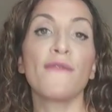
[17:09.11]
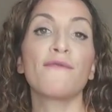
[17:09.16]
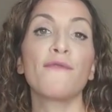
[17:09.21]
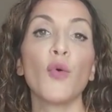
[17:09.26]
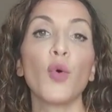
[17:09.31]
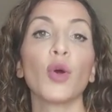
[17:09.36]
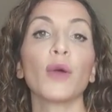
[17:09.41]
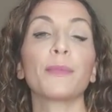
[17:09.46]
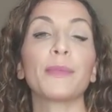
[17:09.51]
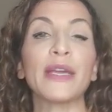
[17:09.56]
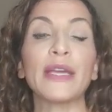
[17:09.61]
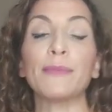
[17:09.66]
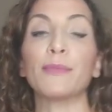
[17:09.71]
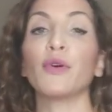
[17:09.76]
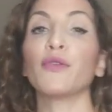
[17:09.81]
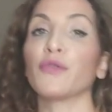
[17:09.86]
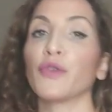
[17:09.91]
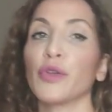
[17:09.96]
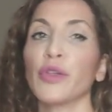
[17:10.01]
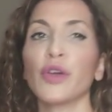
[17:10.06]
for
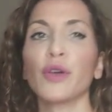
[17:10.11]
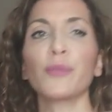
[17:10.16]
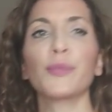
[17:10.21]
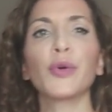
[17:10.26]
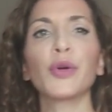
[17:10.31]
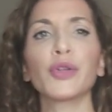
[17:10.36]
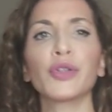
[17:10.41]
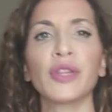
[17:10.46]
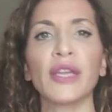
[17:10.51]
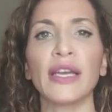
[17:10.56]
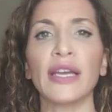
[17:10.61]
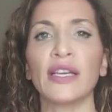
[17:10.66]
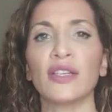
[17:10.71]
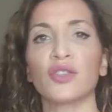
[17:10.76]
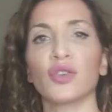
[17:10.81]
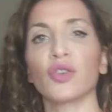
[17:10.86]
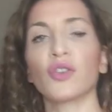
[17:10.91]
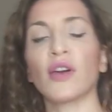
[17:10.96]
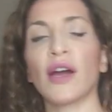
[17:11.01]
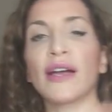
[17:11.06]
people for their
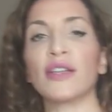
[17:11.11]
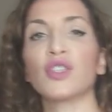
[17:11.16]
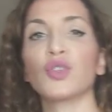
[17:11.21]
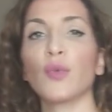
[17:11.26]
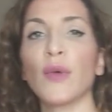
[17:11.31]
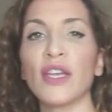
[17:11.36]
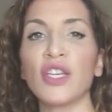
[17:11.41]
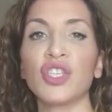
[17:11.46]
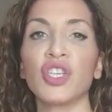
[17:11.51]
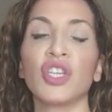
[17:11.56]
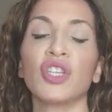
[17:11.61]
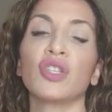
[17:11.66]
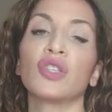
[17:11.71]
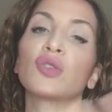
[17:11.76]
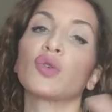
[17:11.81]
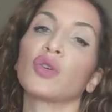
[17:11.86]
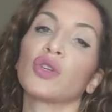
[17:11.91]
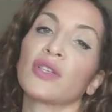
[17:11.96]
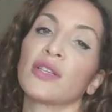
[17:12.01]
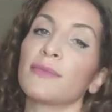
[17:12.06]
birthdays or
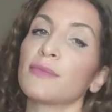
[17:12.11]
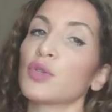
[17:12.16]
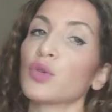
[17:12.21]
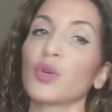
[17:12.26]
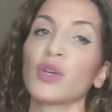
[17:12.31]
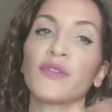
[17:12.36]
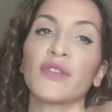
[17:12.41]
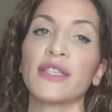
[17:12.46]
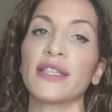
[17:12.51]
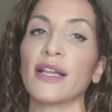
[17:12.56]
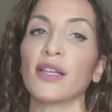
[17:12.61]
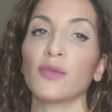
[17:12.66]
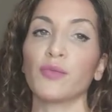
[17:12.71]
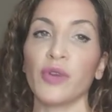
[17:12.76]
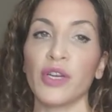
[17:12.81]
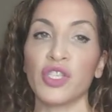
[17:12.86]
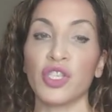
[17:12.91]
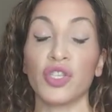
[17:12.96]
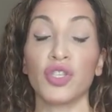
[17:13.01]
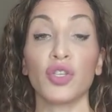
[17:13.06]
graduations or some sort of a
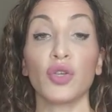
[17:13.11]
celebration.